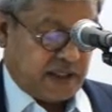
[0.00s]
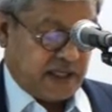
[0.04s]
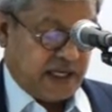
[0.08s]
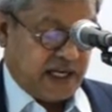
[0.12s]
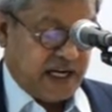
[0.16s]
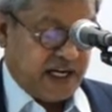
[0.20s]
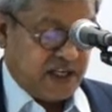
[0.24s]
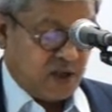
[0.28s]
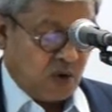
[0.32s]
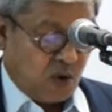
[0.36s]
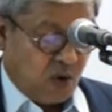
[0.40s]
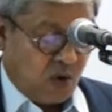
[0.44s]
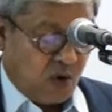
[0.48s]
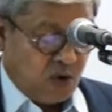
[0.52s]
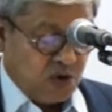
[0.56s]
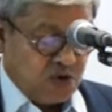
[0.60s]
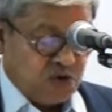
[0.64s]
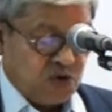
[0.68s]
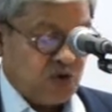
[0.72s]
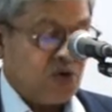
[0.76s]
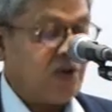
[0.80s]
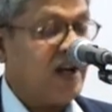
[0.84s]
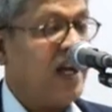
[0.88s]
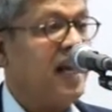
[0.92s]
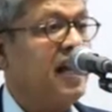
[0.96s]
It
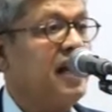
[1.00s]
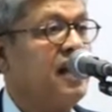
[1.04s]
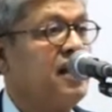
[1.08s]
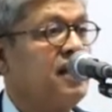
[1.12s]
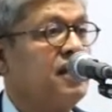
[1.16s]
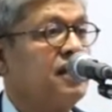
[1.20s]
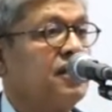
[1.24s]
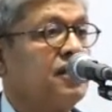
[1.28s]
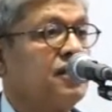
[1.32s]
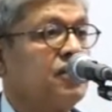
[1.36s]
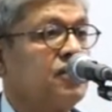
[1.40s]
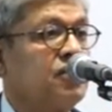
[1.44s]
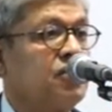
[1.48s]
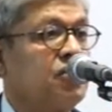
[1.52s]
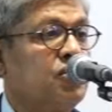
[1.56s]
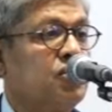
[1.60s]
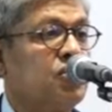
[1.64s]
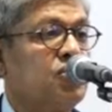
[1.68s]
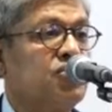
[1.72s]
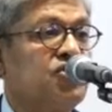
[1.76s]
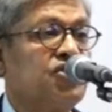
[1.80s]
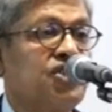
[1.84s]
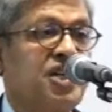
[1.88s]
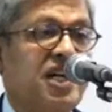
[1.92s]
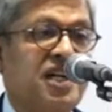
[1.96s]
also led
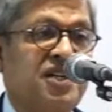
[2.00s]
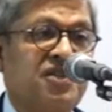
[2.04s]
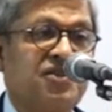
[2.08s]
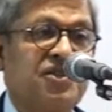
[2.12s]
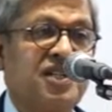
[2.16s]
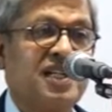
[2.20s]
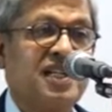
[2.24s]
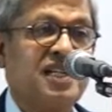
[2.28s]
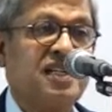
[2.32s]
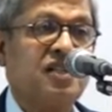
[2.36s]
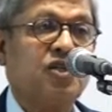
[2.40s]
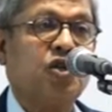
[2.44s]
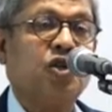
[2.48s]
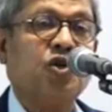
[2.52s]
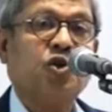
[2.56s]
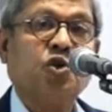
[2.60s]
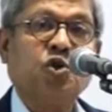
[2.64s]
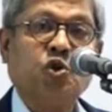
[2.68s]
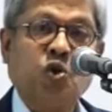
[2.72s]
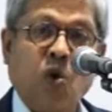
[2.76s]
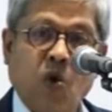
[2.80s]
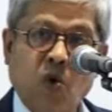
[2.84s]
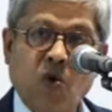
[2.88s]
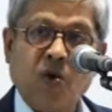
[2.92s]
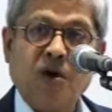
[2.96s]
to changing the
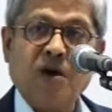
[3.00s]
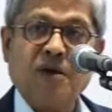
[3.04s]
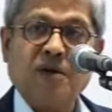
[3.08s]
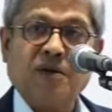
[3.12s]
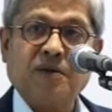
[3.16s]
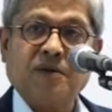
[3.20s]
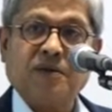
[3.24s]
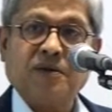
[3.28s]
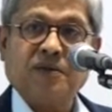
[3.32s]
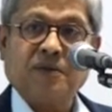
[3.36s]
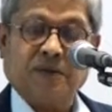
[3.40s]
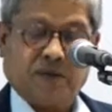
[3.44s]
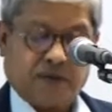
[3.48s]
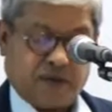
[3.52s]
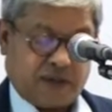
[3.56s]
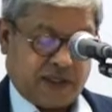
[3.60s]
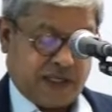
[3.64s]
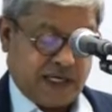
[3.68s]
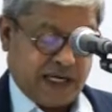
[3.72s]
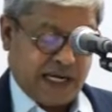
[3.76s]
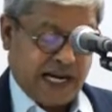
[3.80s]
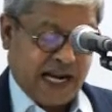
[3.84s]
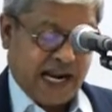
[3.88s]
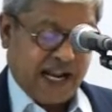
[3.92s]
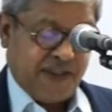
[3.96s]
tone
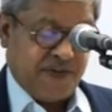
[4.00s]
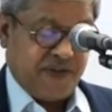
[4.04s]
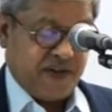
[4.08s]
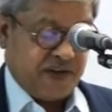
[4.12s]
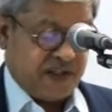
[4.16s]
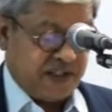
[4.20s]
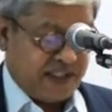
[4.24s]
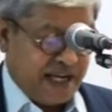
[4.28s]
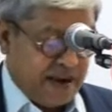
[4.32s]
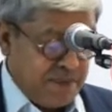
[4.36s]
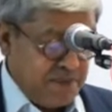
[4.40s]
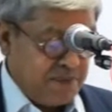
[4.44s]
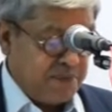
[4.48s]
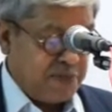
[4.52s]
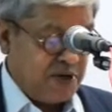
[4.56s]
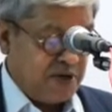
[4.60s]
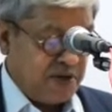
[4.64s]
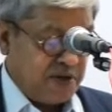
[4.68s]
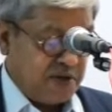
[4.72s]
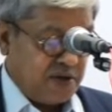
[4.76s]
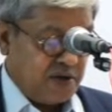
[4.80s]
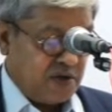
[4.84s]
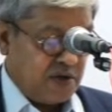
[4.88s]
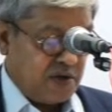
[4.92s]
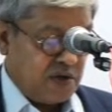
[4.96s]
and the temper
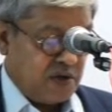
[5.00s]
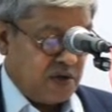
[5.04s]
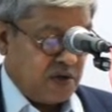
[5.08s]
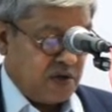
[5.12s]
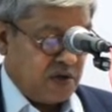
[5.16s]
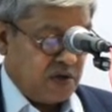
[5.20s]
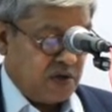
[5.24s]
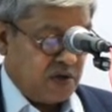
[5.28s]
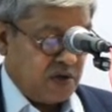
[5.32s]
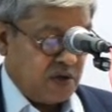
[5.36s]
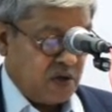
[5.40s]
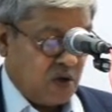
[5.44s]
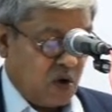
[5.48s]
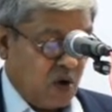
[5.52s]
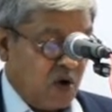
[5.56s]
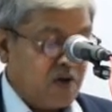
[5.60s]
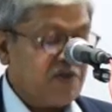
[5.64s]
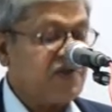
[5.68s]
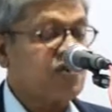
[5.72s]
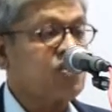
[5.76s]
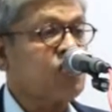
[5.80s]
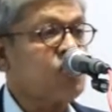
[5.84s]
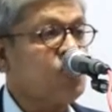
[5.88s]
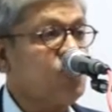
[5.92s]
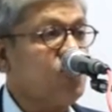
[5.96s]

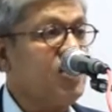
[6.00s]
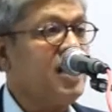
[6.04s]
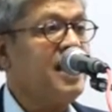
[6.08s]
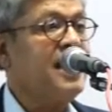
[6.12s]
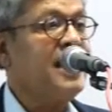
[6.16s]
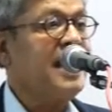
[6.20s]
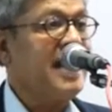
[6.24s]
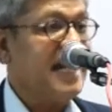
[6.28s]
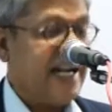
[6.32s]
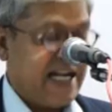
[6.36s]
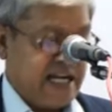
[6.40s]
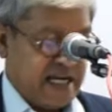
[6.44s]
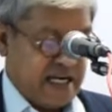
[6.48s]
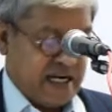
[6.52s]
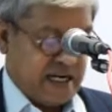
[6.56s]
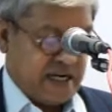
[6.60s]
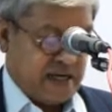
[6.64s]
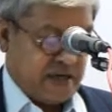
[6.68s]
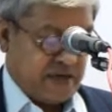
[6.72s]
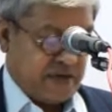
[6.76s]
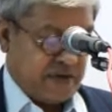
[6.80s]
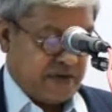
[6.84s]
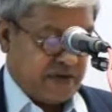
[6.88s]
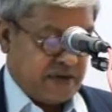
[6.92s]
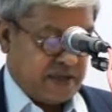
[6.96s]
of ruling India
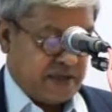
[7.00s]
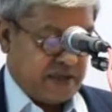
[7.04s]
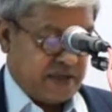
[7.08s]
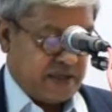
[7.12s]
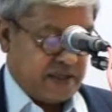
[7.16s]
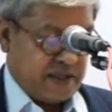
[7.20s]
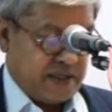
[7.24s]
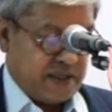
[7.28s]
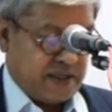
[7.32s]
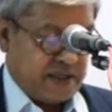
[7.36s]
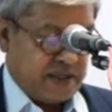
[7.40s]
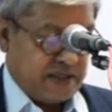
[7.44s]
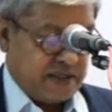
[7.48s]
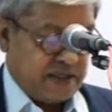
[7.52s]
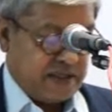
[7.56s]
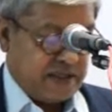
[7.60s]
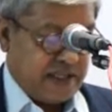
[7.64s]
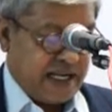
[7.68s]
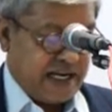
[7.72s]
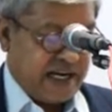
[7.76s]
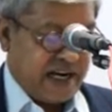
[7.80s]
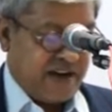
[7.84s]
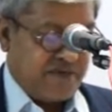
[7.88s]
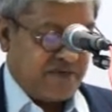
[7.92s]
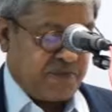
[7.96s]

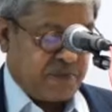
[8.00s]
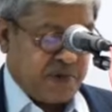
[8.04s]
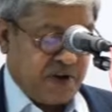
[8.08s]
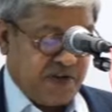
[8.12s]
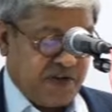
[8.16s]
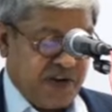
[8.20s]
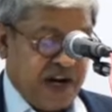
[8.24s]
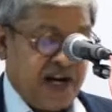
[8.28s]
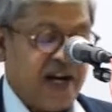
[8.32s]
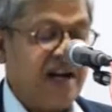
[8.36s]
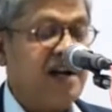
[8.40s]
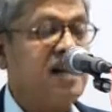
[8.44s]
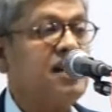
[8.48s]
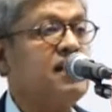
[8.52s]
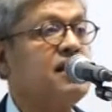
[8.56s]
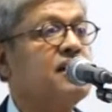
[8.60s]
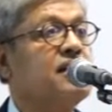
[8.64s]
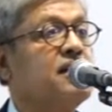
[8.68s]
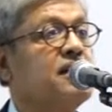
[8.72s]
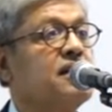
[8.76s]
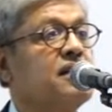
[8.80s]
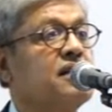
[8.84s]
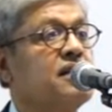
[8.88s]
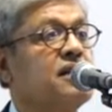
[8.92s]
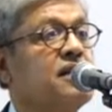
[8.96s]
that have prevailed
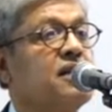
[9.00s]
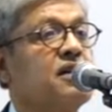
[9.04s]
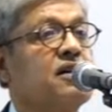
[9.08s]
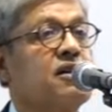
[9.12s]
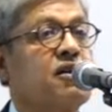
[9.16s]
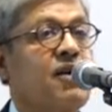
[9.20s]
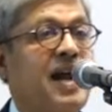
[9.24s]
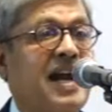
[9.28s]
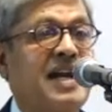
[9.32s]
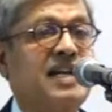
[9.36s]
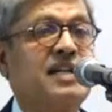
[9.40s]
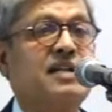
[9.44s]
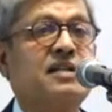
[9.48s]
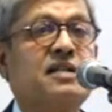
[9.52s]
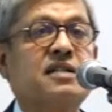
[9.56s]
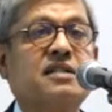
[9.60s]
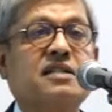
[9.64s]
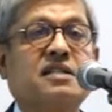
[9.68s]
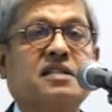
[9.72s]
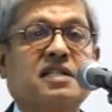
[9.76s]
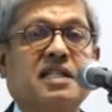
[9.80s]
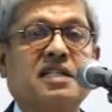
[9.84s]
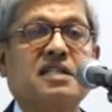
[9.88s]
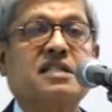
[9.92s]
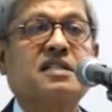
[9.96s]
right
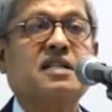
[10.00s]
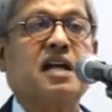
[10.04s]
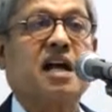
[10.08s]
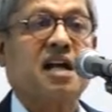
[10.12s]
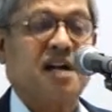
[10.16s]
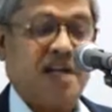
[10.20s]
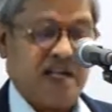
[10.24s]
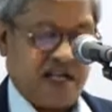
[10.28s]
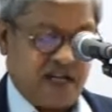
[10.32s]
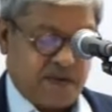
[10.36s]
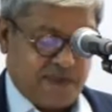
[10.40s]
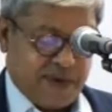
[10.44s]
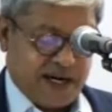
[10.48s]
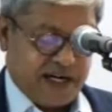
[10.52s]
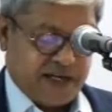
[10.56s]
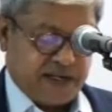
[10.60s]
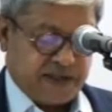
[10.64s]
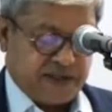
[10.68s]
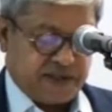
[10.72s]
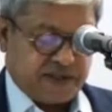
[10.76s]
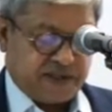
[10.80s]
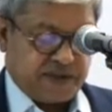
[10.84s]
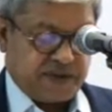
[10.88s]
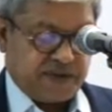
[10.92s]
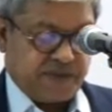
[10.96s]
since our
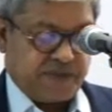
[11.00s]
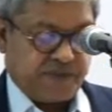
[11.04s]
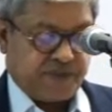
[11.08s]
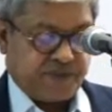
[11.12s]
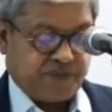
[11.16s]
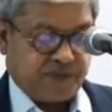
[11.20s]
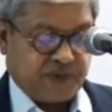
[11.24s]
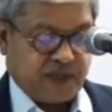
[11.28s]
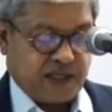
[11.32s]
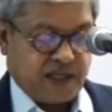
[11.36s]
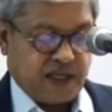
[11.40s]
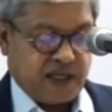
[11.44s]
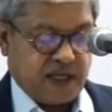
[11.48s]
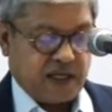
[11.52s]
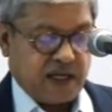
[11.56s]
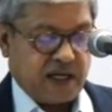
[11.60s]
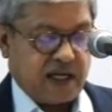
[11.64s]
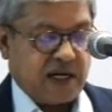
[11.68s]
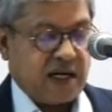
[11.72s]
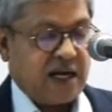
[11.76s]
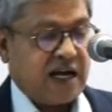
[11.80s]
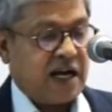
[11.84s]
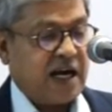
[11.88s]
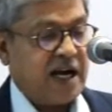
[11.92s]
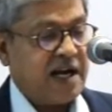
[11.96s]
independence.
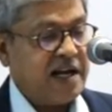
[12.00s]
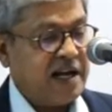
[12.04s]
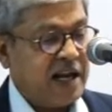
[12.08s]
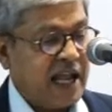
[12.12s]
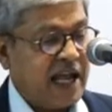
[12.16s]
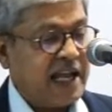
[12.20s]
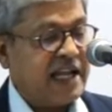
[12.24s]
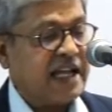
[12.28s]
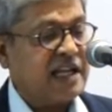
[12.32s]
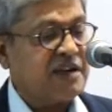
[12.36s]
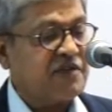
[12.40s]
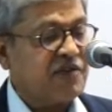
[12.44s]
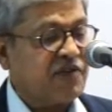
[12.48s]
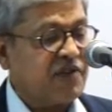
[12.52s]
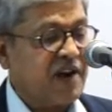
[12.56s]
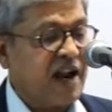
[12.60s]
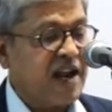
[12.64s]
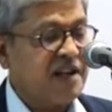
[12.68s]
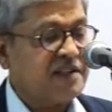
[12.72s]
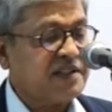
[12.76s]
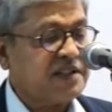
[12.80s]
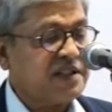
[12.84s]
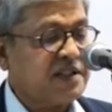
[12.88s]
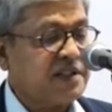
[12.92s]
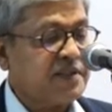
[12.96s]
Unlike in
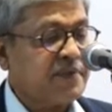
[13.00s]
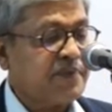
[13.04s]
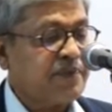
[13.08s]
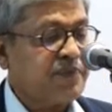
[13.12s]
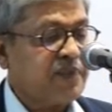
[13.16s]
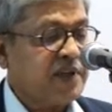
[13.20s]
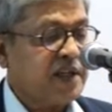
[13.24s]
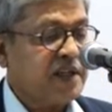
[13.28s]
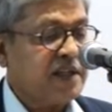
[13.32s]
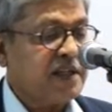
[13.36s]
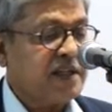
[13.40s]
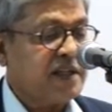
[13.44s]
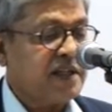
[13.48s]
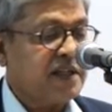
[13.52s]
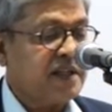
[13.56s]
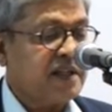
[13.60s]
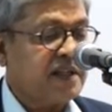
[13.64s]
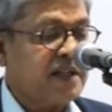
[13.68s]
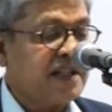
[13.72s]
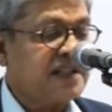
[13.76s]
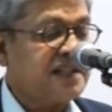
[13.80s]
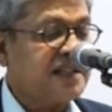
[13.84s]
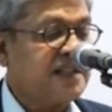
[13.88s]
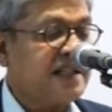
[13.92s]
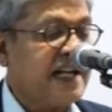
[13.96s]
France,
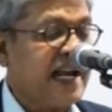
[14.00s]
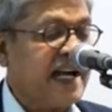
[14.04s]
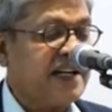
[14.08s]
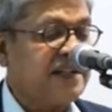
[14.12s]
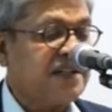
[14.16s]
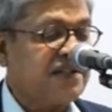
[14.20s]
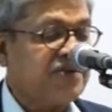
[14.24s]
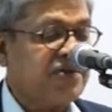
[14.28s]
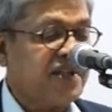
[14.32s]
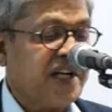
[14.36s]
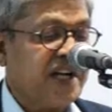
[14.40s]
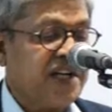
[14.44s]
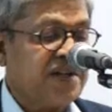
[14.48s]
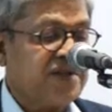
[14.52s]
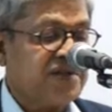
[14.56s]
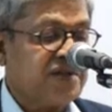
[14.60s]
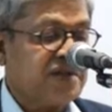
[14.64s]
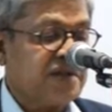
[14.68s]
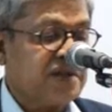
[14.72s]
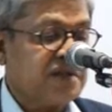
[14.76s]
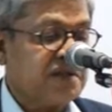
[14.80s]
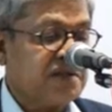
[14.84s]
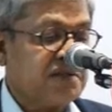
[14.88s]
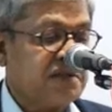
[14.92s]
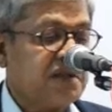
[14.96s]
this latter
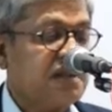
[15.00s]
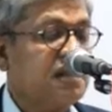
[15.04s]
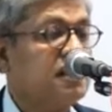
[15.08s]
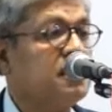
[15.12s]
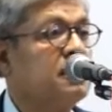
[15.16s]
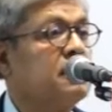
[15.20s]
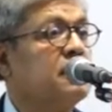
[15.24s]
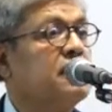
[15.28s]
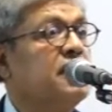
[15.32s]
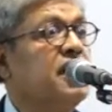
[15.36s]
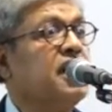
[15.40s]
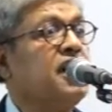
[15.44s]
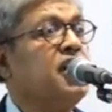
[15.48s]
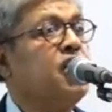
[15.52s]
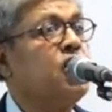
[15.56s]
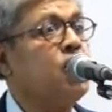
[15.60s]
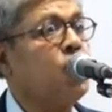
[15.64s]
change did